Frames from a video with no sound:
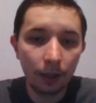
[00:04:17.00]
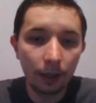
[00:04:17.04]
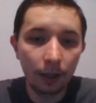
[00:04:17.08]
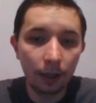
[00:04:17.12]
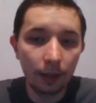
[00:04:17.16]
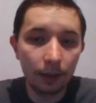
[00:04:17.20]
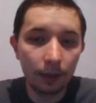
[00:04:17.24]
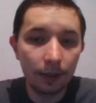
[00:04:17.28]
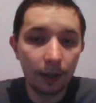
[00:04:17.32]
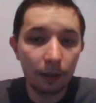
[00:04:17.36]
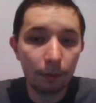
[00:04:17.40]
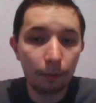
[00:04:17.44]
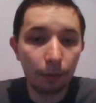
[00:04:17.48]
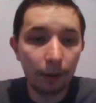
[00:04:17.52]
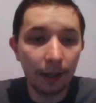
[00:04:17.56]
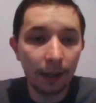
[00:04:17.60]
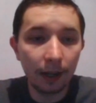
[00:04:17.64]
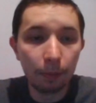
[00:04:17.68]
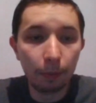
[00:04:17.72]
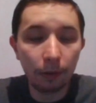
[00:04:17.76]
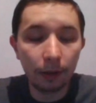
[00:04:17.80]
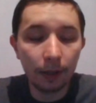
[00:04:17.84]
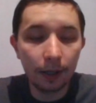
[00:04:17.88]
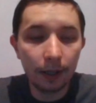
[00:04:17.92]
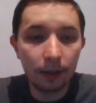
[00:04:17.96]
and then
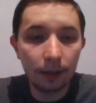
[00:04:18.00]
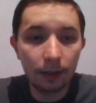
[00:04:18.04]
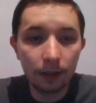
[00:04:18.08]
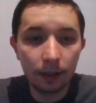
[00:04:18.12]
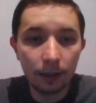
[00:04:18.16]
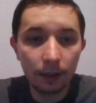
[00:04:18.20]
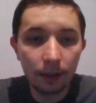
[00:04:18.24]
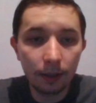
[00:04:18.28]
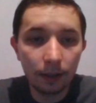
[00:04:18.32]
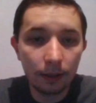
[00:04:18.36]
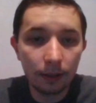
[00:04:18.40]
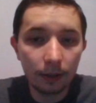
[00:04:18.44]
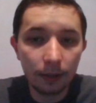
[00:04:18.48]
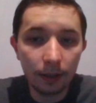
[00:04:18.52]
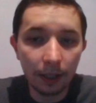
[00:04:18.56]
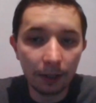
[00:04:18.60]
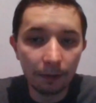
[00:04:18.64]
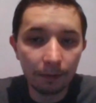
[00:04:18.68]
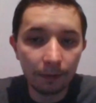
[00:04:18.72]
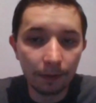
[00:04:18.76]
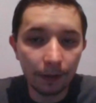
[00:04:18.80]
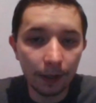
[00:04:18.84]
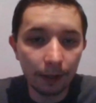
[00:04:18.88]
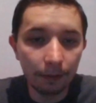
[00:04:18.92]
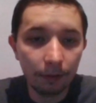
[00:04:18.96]
black played
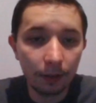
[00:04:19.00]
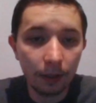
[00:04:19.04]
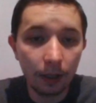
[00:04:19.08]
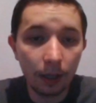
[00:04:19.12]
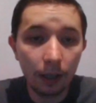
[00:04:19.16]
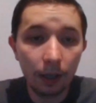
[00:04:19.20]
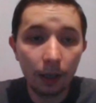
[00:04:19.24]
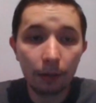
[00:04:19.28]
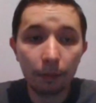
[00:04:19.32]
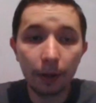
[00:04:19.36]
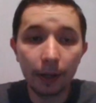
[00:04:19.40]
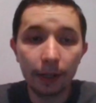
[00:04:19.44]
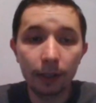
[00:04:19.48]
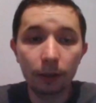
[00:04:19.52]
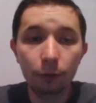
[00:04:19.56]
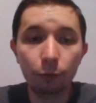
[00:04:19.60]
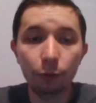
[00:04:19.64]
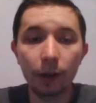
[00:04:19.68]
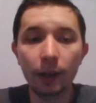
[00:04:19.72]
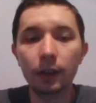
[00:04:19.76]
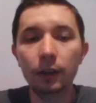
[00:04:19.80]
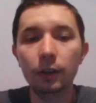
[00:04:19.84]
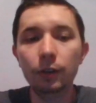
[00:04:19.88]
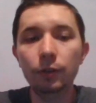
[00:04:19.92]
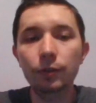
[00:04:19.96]
d5. By the
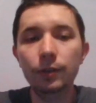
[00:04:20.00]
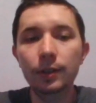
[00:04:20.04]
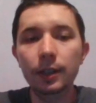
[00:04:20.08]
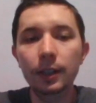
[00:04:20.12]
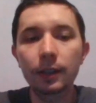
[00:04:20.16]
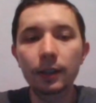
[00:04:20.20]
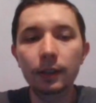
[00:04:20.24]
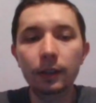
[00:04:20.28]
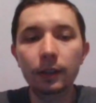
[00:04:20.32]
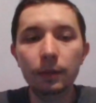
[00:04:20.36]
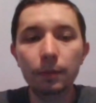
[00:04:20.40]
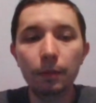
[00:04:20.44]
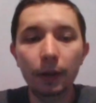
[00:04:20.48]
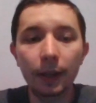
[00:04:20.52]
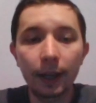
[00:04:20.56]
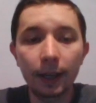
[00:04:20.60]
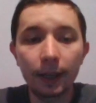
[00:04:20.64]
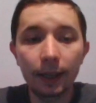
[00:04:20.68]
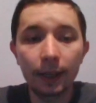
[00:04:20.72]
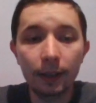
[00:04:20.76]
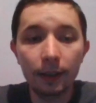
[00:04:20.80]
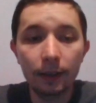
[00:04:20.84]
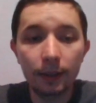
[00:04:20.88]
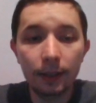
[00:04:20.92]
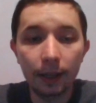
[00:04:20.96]
way, you see that
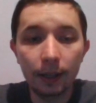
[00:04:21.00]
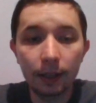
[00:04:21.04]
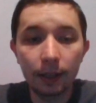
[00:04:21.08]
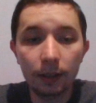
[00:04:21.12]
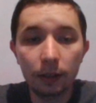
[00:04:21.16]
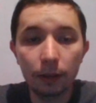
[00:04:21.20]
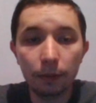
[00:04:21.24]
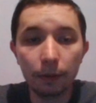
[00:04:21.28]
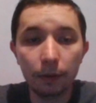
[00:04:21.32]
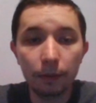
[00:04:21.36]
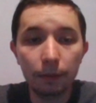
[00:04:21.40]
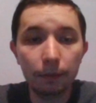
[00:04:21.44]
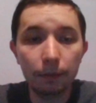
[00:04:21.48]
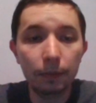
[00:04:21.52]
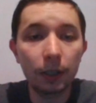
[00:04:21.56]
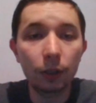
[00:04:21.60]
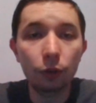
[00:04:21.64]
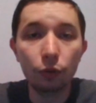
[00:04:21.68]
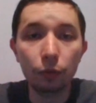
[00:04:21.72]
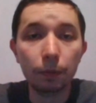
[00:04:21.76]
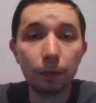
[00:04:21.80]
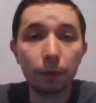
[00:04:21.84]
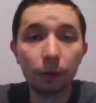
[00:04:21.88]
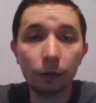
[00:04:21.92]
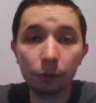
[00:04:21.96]
black can take the
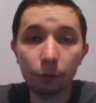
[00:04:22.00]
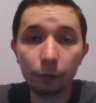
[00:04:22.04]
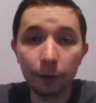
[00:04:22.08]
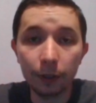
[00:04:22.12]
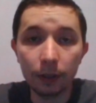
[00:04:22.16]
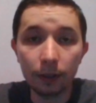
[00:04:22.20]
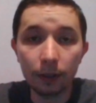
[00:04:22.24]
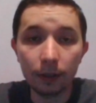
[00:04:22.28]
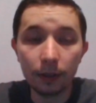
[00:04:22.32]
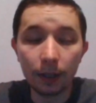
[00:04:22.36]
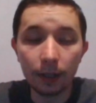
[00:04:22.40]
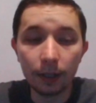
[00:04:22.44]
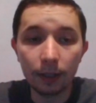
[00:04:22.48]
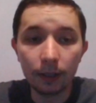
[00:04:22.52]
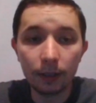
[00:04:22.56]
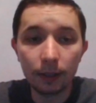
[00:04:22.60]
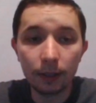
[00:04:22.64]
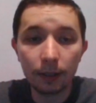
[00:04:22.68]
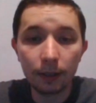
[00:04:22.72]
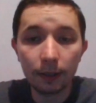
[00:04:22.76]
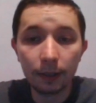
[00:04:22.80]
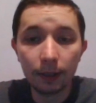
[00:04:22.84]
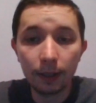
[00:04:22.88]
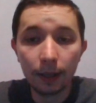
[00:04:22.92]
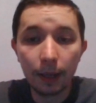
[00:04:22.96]
b2 pawn with the knight.
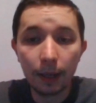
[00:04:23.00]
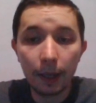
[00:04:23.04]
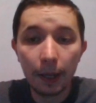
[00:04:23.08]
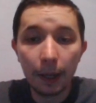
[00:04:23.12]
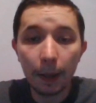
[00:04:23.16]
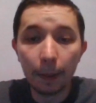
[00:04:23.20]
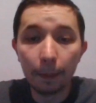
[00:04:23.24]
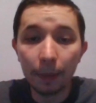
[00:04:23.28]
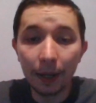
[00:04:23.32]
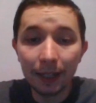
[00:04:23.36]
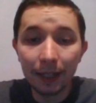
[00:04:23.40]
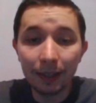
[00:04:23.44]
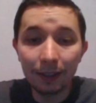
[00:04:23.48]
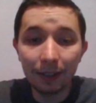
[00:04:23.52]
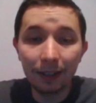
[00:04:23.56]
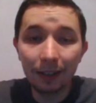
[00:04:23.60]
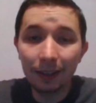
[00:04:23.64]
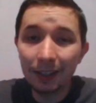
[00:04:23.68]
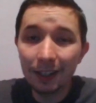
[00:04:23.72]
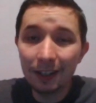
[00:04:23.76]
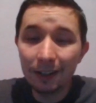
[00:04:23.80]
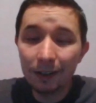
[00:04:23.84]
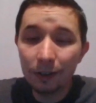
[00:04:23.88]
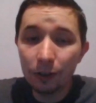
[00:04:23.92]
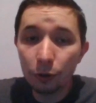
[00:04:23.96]
But
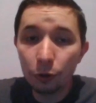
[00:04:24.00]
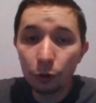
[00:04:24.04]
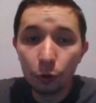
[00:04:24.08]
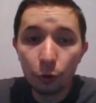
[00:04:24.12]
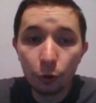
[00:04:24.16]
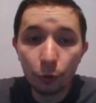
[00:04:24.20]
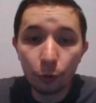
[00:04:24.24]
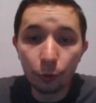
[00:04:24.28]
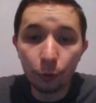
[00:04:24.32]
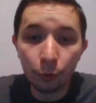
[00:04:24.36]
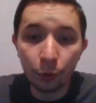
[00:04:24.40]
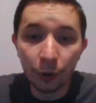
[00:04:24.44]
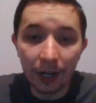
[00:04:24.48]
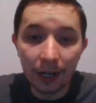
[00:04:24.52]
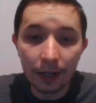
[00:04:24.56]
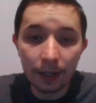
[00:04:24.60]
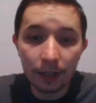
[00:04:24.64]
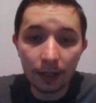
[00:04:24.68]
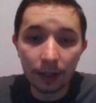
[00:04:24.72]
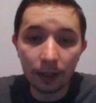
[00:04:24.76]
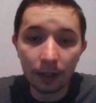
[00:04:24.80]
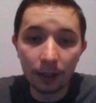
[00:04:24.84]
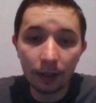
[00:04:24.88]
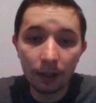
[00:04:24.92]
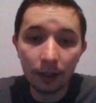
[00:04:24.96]
it is too
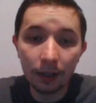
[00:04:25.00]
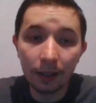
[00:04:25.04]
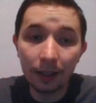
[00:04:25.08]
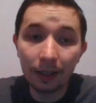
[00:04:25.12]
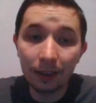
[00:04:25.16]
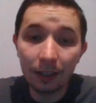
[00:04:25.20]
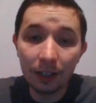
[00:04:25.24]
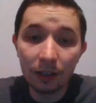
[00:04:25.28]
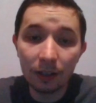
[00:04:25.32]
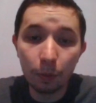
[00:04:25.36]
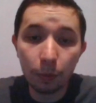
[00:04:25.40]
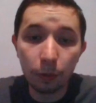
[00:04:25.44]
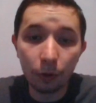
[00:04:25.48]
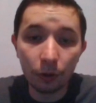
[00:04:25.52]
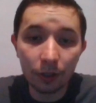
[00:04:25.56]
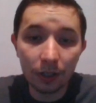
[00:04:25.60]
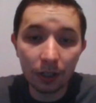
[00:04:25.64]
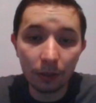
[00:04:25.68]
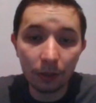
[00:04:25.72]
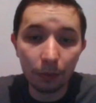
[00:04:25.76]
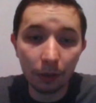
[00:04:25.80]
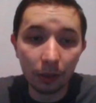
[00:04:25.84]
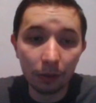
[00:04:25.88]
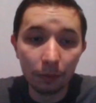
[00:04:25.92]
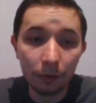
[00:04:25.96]
risky. It is
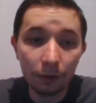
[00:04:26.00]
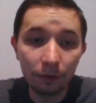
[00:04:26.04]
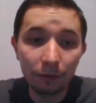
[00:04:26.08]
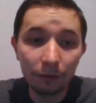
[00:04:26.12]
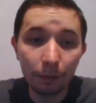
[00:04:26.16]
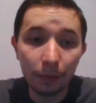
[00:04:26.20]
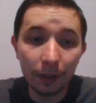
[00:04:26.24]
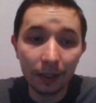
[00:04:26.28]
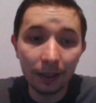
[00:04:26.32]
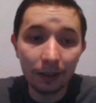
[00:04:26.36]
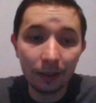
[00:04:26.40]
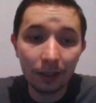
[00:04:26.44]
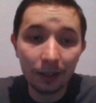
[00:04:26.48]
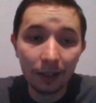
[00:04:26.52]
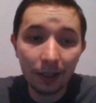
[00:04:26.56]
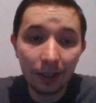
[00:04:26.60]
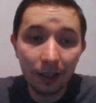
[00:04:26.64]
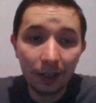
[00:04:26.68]
possible move, but